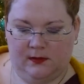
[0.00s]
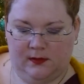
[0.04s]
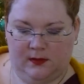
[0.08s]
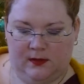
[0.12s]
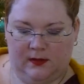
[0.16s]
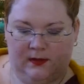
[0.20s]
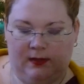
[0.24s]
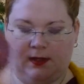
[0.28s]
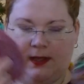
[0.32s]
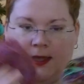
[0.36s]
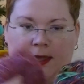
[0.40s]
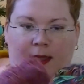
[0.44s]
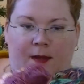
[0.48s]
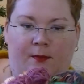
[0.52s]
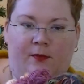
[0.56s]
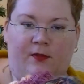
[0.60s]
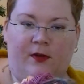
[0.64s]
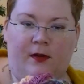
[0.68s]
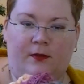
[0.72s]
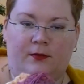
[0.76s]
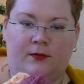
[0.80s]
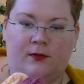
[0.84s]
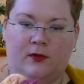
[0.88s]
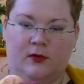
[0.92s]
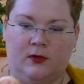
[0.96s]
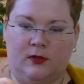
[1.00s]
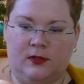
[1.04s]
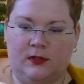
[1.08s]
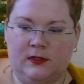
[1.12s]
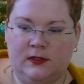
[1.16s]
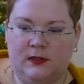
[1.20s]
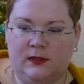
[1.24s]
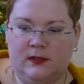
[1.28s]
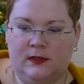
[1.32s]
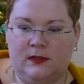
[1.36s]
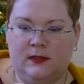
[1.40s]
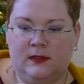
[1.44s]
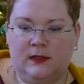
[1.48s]
on camera, of
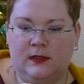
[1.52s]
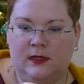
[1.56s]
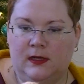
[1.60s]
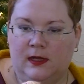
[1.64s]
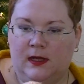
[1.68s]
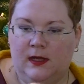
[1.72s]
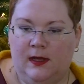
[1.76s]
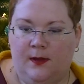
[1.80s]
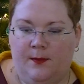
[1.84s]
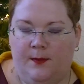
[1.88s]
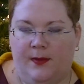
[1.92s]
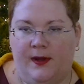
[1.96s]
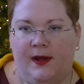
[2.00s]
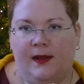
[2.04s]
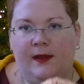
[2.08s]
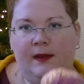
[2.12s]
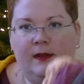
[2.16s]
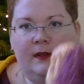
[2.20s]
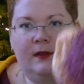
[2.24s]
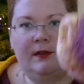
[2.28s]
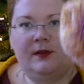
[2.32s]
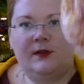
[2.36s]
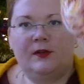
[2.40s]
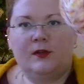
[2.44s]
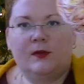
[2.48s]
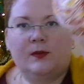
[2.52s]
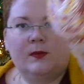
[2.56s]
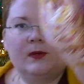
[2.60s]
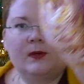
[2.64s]
course. But I do